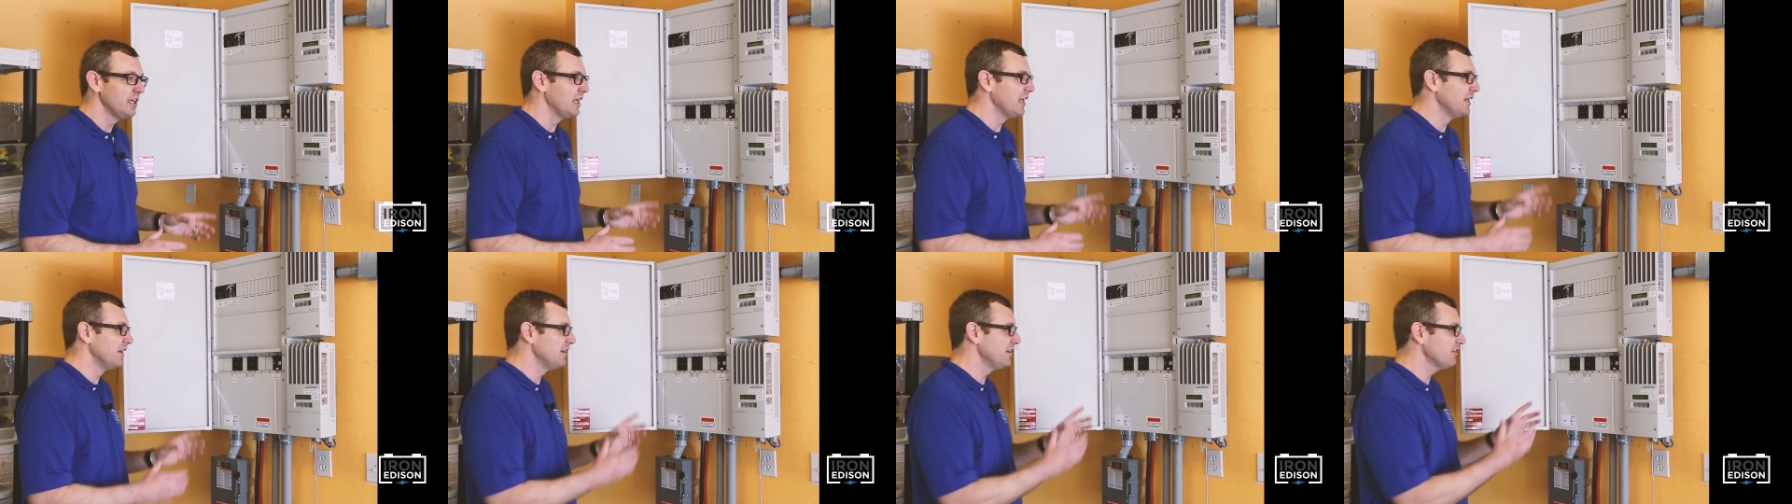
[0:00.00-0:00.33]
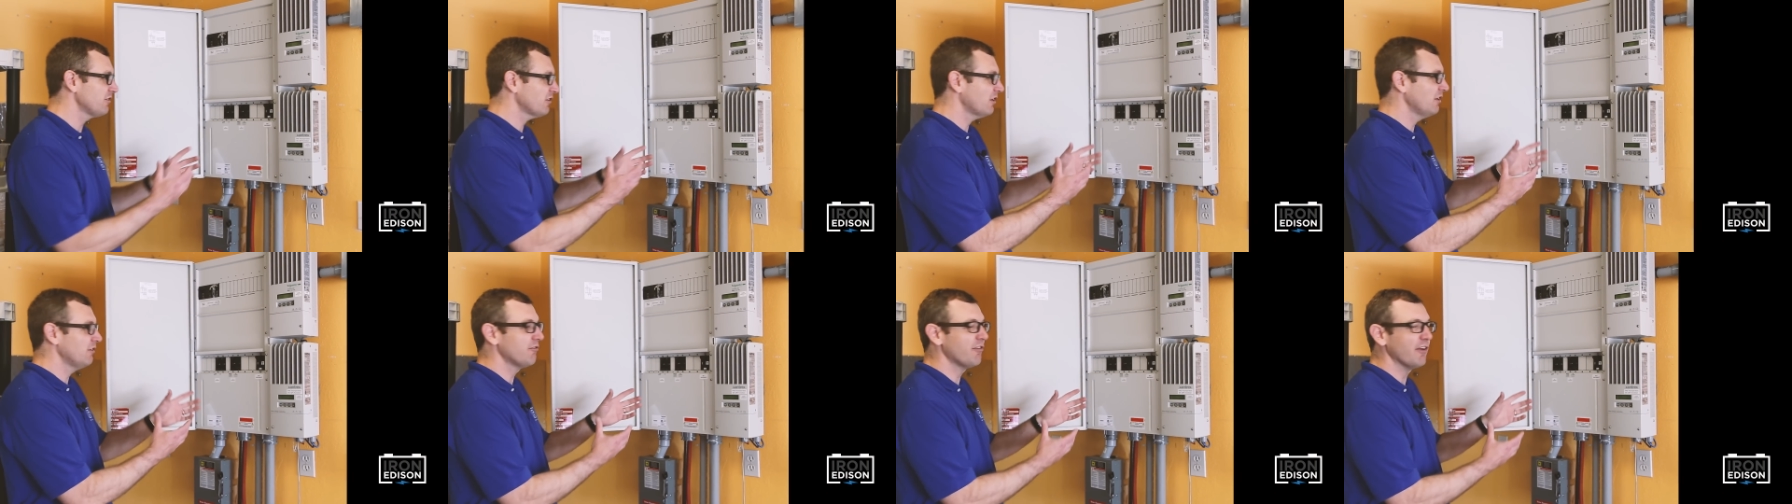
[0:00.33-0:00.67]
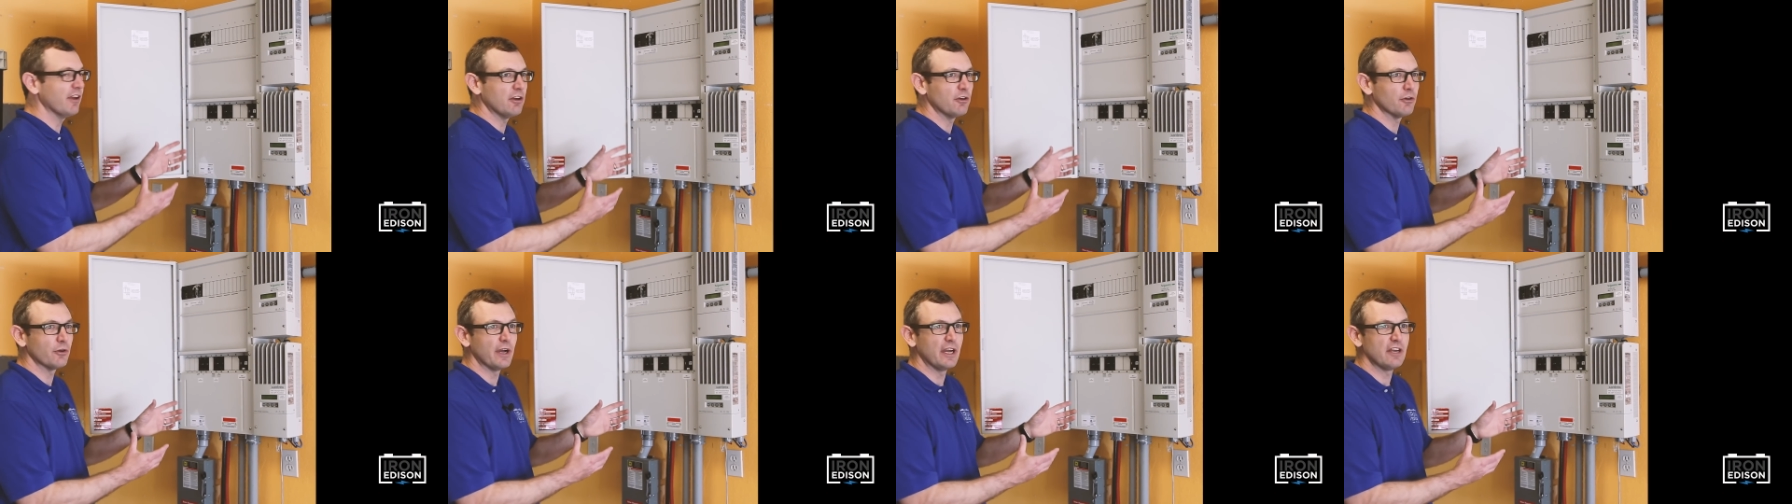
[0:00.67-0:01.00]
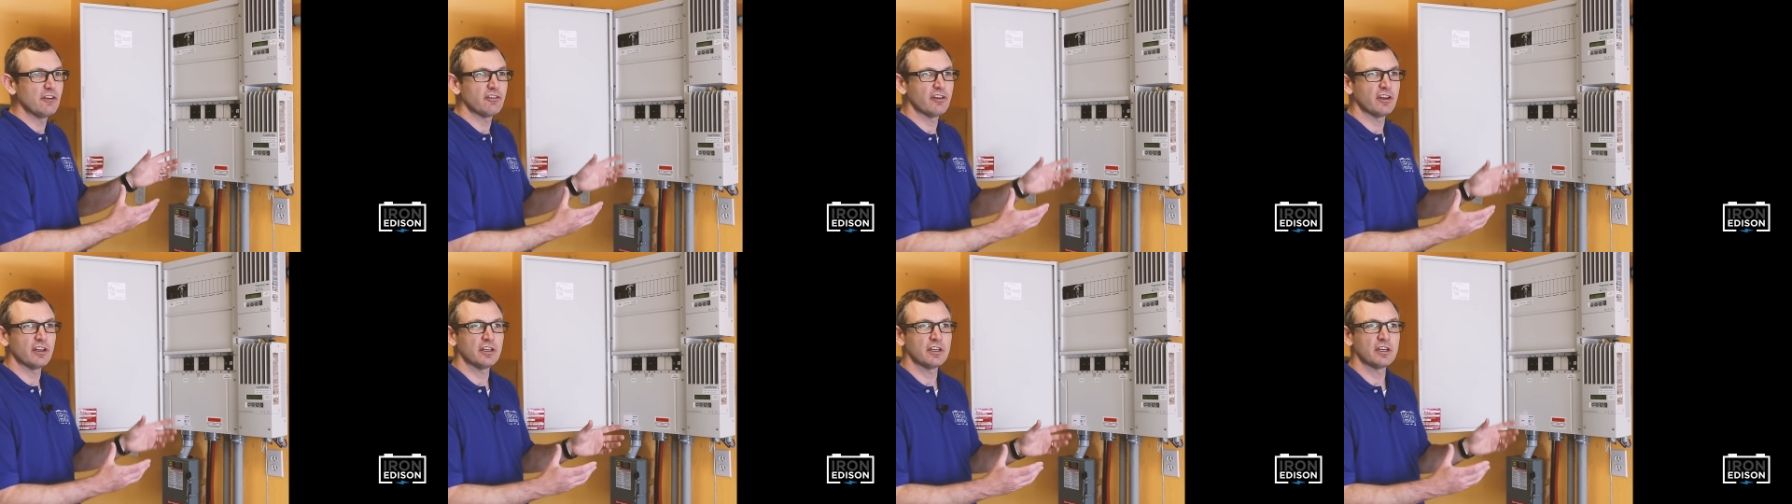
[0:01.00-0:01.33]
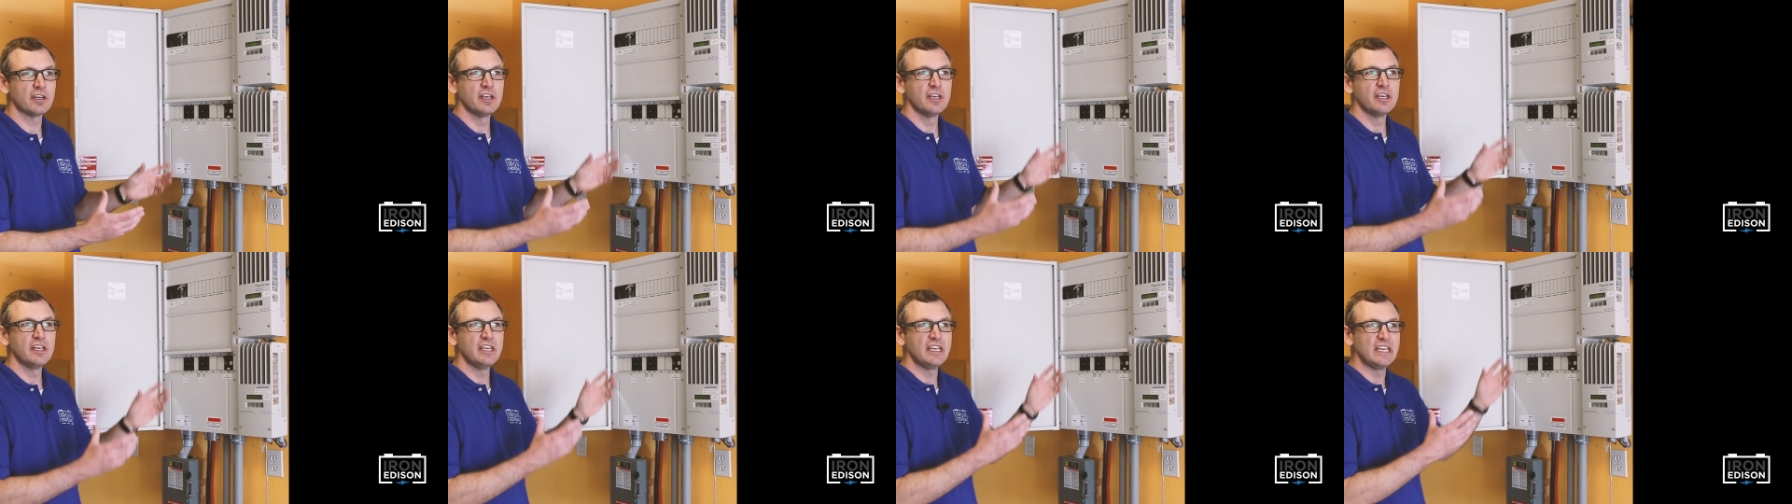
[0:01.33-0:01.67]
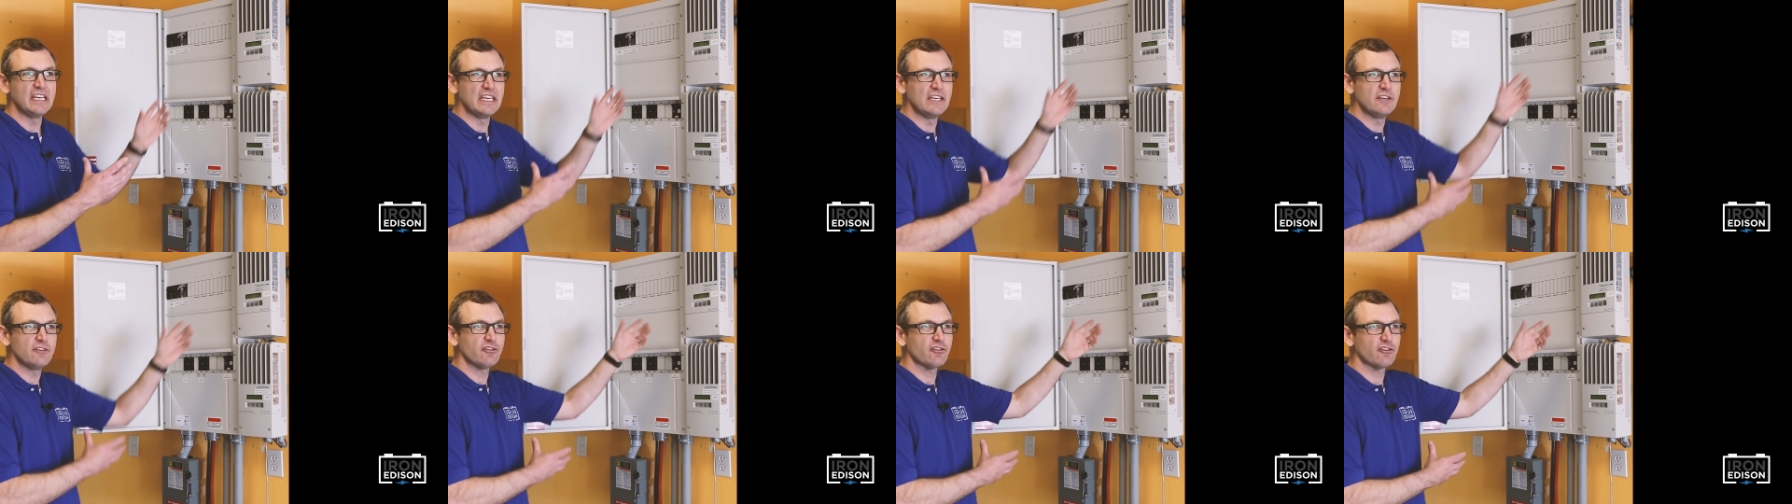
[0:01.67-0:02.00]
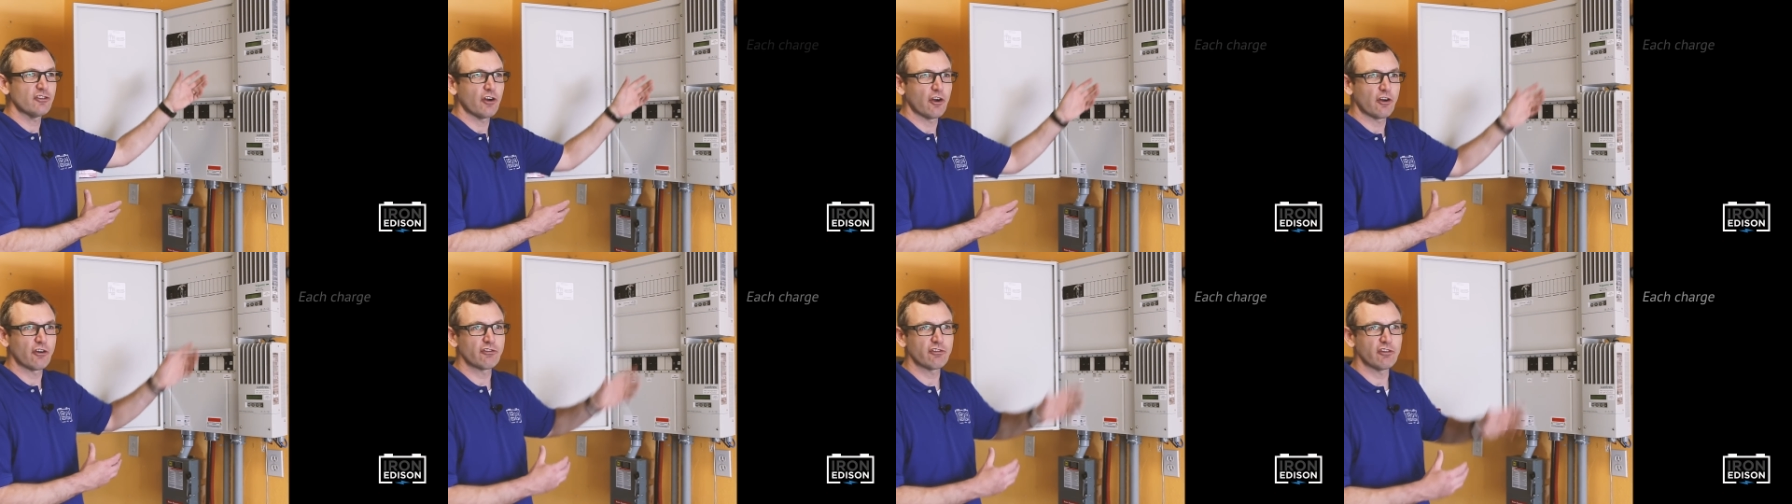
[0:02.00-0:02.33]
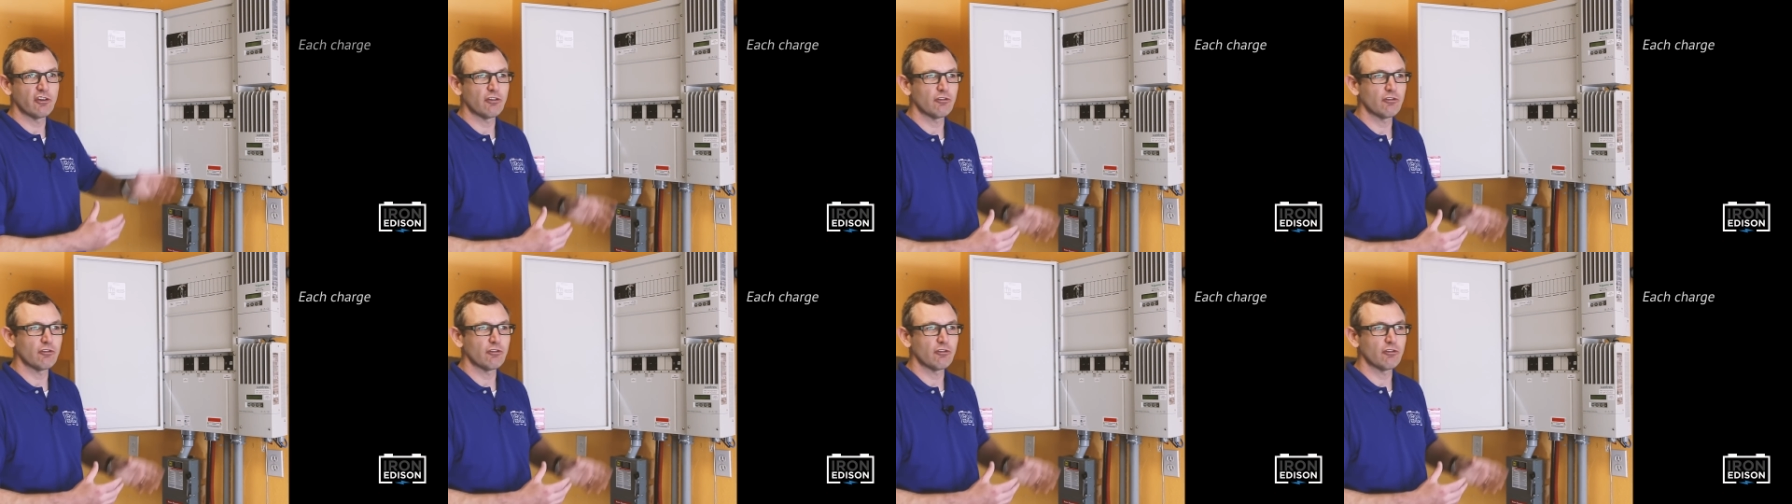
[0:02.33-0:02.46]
In this configuration, each charge